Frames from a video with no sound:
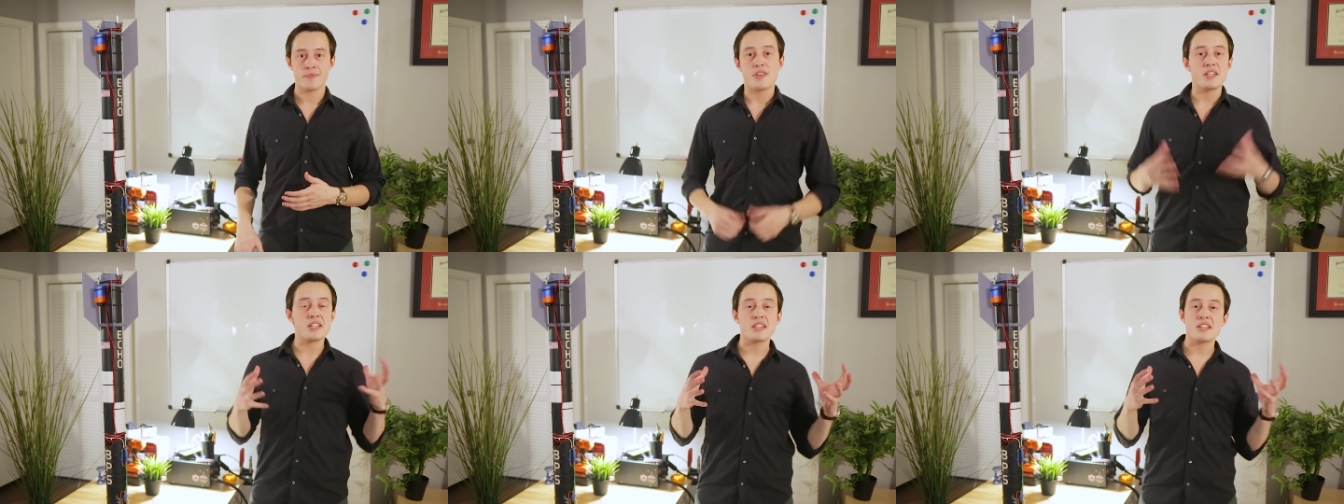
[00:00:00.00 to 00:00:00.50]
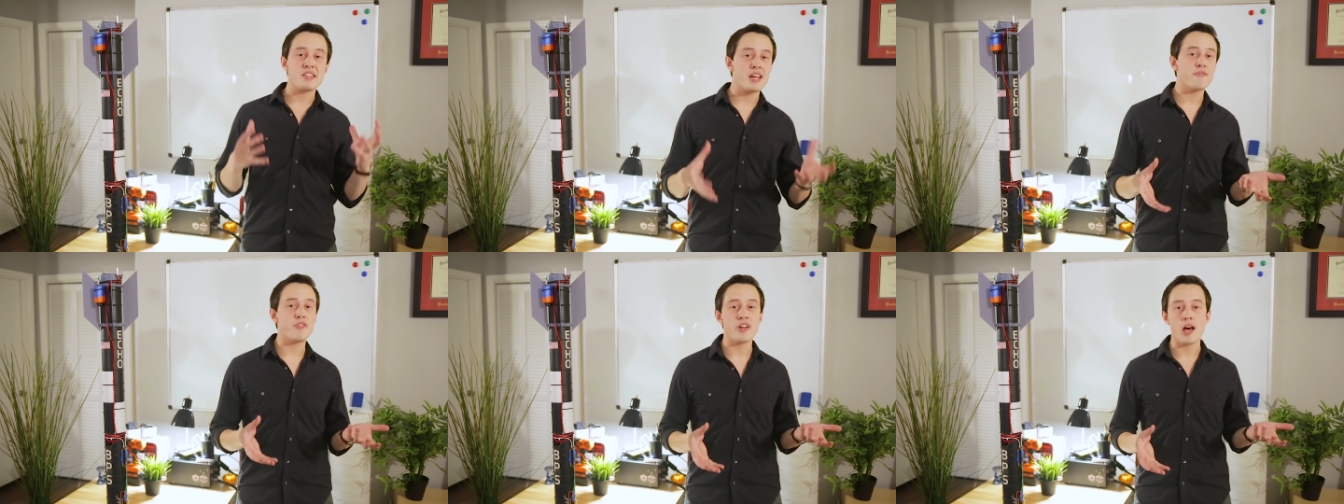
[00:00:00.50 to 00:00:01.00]
This is the
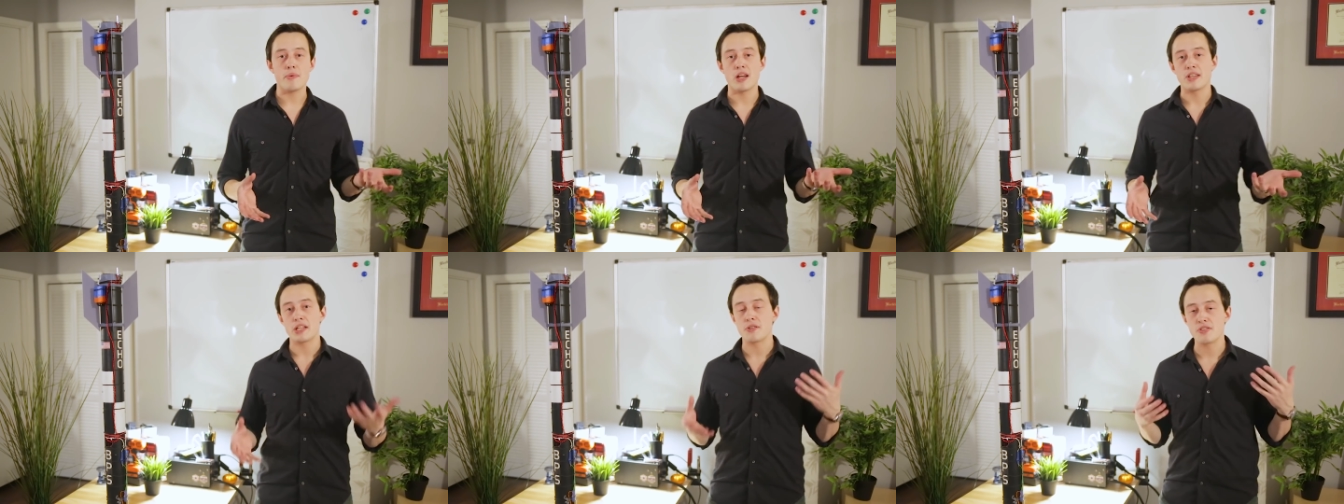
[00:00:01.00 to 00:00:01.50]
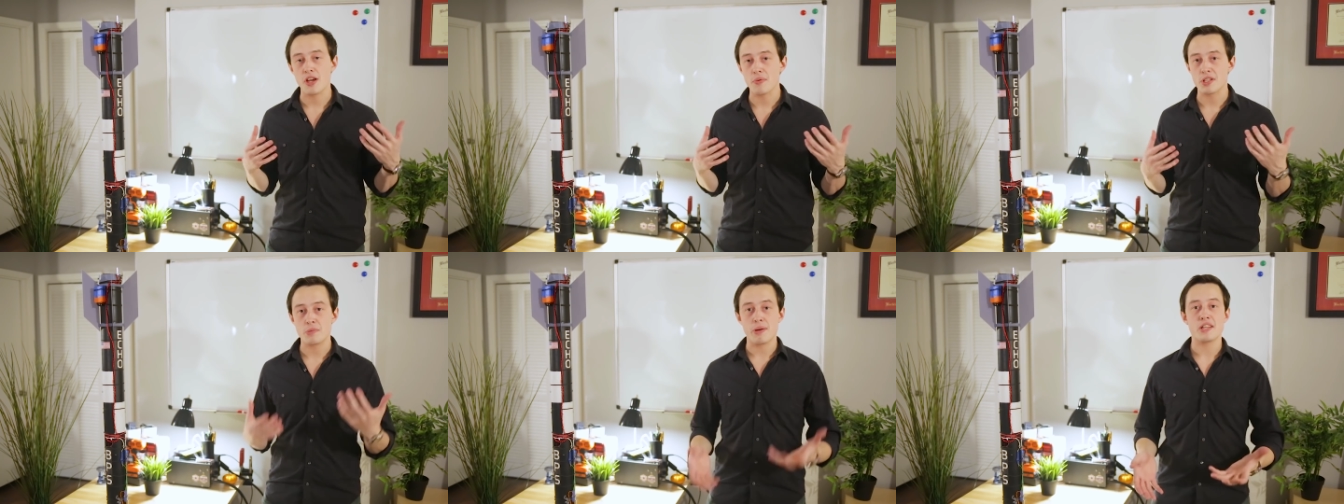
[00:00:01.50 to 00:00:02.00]
same phenomenon that you saw
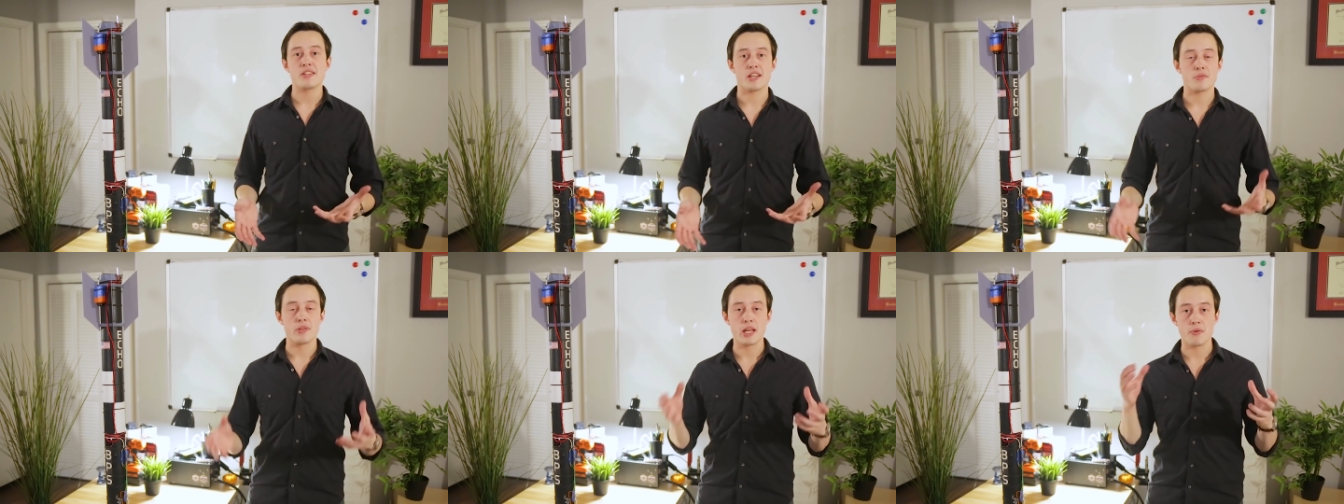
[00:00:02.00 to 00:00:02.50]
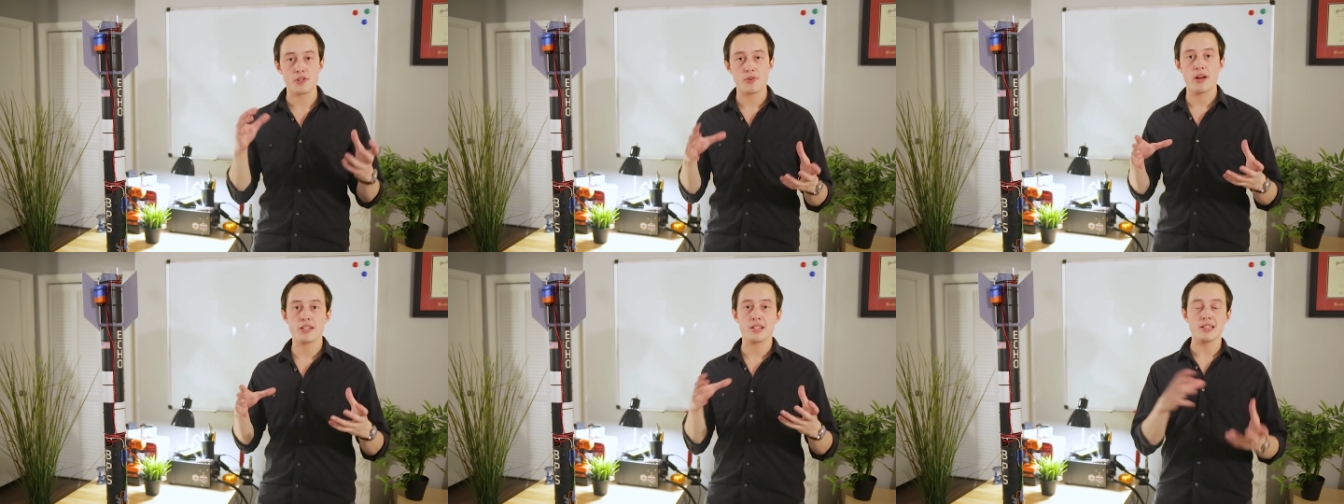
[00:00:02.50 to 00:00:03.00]
with SpaceX when they were
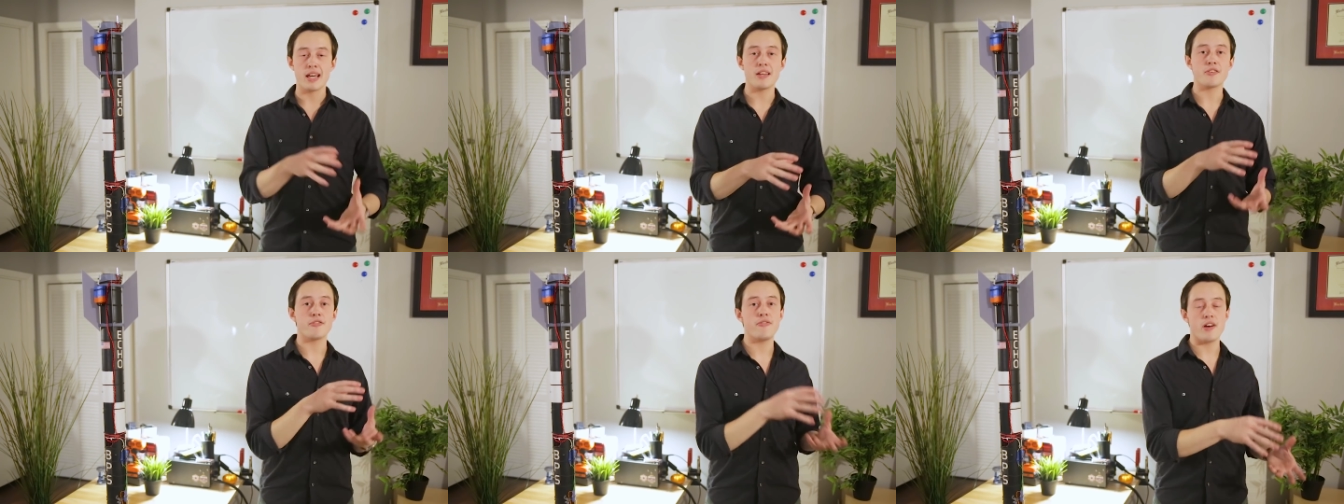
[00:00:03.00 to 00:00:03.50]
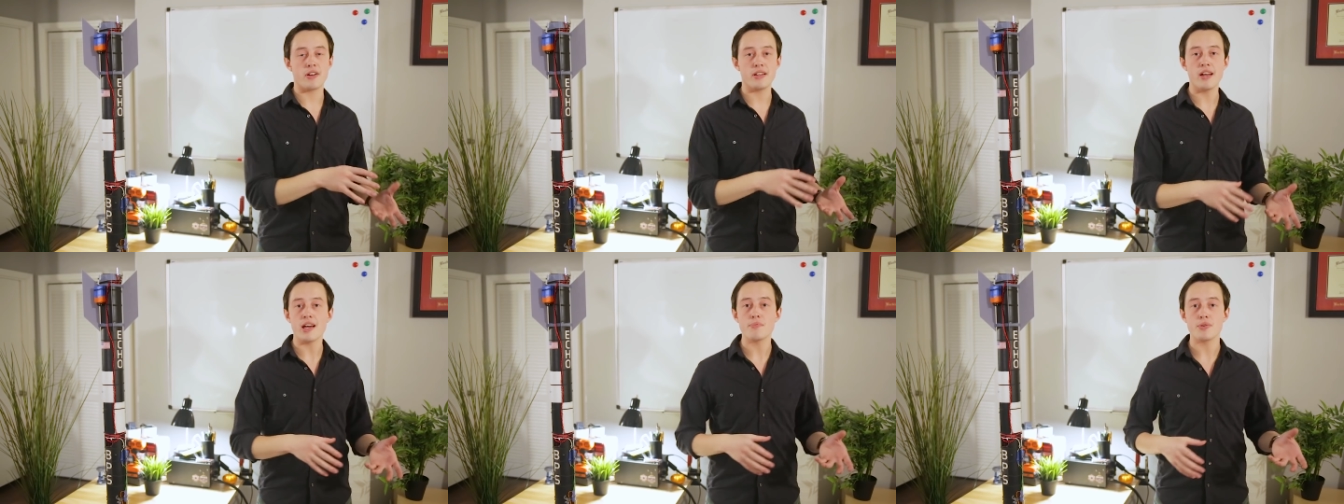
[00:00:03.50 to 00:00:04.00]
trying to land their Falcon
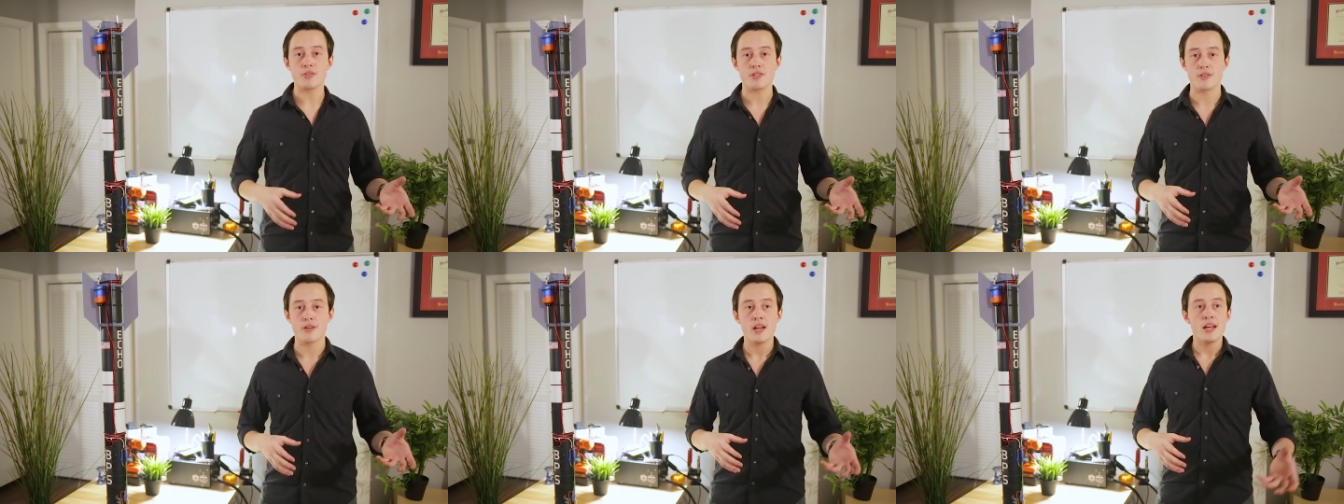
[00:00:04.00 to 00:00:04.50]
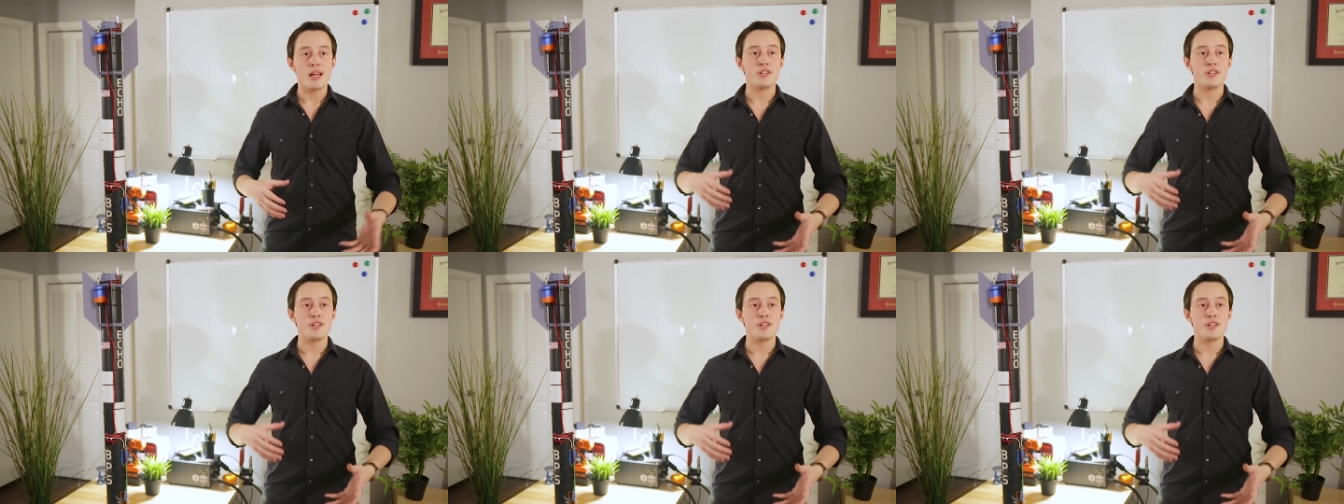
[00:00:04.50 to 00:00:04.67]
9 booster.